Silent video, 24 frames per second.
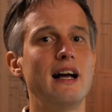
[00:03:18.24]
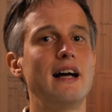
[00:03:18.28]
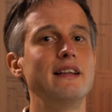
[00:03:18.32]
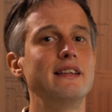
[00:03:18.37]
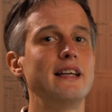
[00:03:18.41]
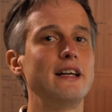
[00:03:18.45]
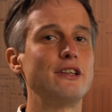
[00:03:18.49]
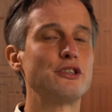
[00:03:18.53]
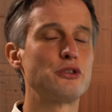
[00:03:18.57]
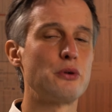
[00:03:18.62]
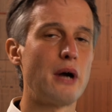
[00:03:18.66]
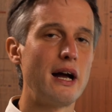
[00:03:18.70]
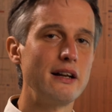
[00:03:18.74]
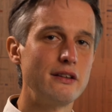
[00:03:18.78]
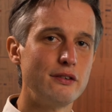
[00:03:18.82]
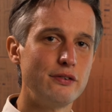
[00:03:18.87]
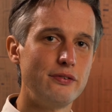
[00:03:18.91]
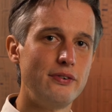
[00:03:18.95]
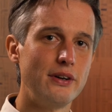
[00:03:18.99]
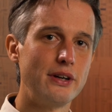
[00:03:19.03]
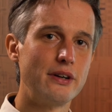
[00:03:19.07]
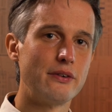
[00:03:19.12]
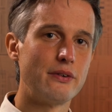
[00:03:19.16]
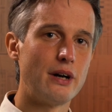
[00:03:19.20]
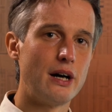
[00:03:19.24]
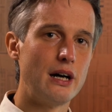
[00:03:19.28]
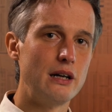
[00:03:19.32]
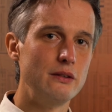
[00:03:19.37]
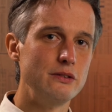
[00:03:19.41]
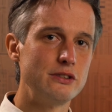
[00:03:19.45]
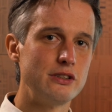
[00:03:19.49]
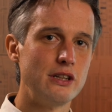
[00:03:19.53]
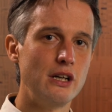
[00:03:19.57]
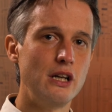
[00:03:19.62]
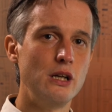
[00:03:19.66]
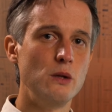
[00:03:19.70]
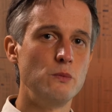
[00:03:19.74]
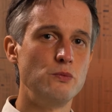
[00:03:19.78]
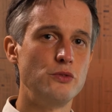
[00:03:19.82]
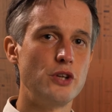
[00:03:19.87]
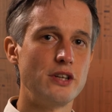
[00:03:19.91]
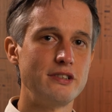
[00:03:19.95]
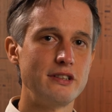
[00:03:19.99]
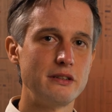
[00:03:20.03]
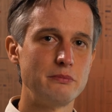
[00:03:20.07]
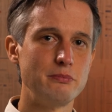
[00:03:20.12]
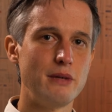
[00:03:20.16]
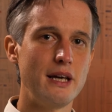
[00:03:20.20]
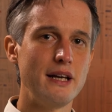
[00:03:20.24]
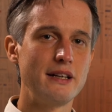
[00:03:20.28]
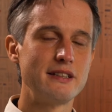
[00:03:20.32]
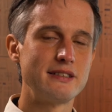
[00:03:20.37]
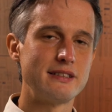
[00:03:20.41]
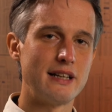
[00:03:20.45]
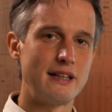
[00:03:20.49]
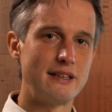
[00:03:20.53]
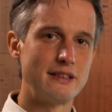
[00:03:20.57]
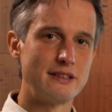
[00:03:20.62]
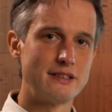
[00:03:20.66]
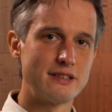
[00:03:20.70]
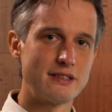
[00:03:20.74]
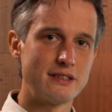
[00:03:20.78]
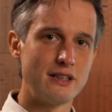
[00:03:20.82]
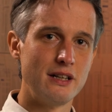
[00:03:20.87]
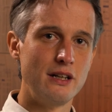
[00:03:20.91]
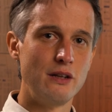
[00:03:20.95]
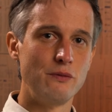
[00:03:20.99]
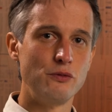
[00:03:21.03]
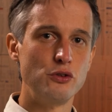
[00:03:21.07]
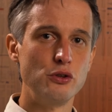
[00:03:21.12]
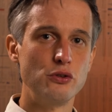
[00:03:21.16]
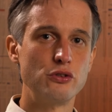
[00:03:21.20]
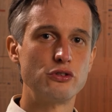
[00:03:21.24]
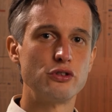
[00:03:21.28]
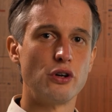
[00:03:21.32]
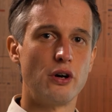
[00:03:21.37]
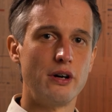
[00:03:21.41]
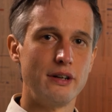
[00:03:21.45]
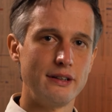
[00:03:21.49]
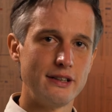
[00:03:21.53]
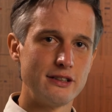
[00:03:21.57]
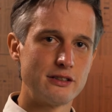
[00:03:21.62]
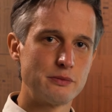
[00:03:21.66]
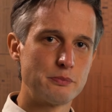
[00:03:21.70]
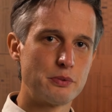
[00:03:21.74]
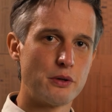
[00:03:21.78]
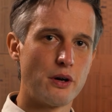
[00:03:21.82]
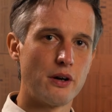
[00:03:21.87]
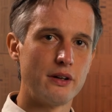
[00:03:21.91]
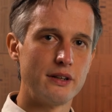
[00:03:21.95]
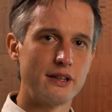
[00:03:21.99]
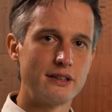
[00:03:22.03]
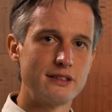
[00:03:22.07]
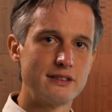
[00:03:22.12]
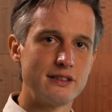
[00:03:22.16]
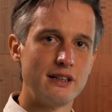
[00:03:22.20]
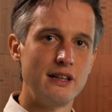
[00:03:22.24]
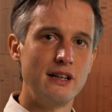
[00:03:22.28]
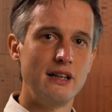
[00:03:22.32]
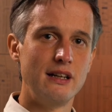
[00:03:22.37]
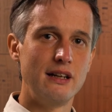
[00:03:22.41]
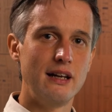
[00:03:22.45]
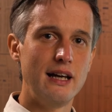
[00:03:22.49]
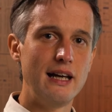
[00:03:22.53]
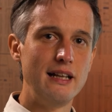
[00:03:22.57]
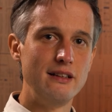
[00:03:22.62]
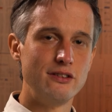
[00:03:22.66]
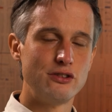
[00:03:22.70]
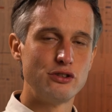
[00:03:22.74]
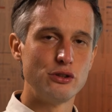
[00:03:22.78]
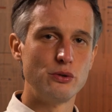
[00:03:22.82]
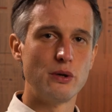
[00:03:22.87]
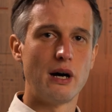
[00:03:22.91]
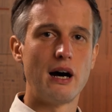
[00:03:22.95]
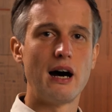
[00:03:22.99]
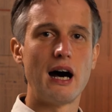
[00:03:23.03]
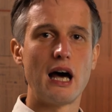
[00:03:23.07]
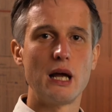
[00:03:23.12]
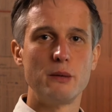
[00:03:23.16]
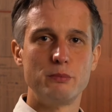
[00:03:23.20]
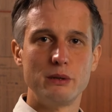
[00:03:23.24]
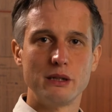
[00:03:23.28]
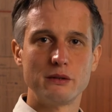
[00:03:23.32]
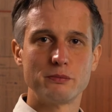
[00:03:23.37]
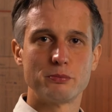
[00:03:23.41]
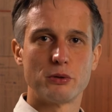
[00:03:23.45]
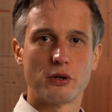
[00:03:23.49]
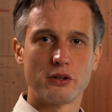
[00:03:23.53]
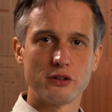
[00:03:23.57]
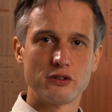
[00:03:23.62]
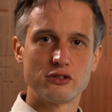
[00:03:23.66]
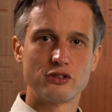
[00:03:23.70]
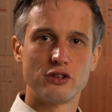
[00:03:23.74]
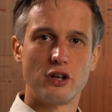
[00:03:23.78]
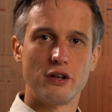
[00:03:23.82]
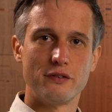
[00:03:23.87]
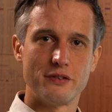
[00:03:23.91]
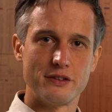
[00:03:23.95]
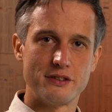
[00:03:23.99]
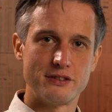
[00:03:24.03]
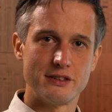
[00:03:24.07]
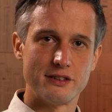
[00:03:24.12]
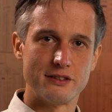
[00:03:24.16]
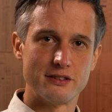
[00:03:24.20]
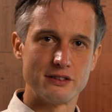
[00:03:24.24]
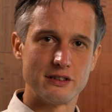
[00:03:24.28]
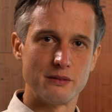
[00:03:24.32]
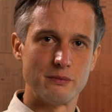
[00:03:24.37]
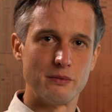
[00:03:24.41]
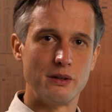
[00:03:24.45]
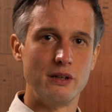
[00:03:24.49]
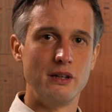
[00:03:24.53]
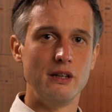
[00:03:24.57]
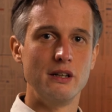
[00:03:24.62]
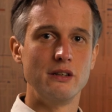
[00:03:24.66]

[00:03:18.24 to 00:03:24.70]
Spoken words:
and they try to figure out, does it make sense to turn this product into a hybrid product service system?